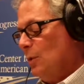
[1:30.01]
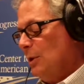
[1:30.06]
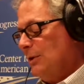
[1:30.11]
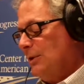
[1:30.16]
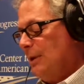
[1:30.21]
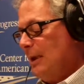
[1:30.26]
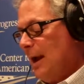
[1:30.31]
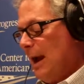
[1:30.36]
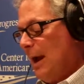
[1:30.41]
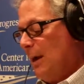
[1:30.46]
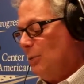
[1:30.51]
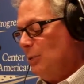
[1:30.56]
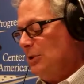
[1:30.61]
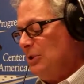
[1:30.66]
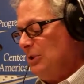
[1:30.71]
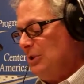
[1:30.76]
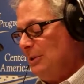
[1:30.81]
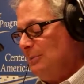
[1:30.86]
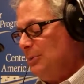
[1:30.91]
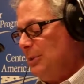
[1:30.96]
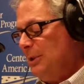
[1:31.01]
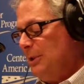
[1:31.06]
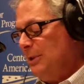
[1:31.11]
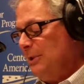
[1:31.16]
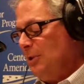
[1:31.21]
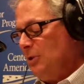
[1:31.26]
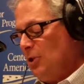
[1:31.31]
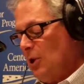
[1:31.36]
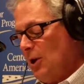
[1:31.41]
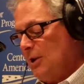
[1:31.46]
was that I was simply
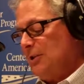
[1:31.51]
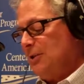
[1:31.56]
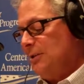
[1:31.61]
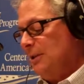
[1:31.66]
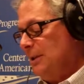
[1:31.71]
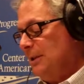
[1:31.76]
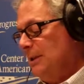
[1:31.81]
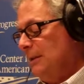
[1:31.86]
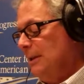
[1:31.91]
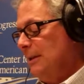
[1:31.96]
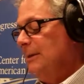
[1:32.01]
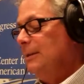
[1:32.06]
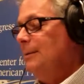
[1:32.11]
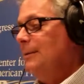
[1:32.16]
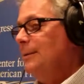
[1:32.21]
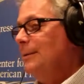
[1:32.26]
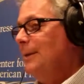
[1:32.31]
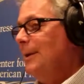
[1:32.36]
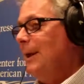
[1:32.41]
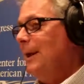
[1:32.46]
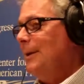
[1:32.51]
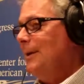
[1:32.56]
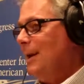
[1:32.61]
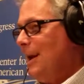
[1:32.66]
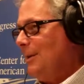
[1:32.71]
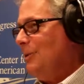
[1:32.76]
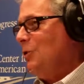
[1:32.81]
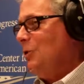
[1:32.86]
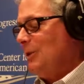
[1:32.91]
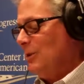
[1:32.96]
exhausted, and
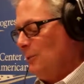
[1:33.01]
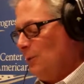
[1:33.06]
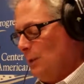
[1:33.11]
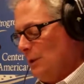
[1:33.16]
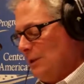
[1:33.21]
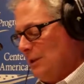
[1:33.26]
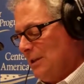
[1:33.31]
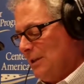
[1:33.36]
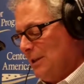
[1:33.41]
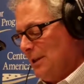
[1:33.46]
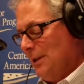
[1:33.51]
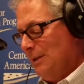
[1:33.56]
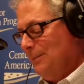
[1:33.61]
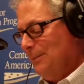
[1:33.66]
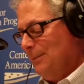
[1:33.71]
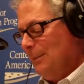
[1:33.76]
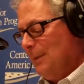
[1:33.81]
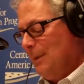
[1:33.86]
not just physically.